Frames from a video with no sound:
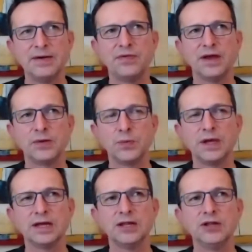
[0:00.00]
then
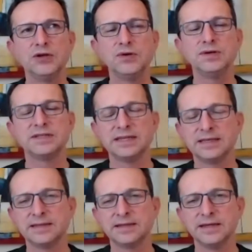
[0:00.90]
we are
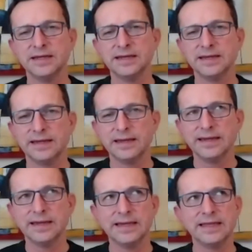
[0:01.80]
losing the
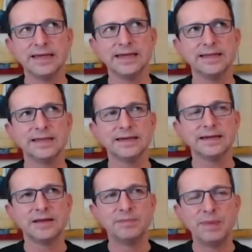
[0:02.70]

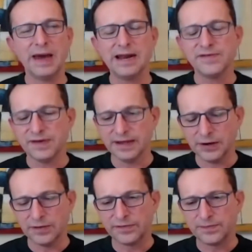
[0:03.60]
benefit
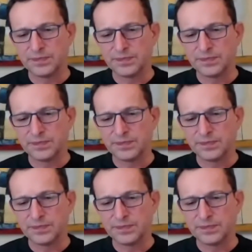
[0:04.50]
of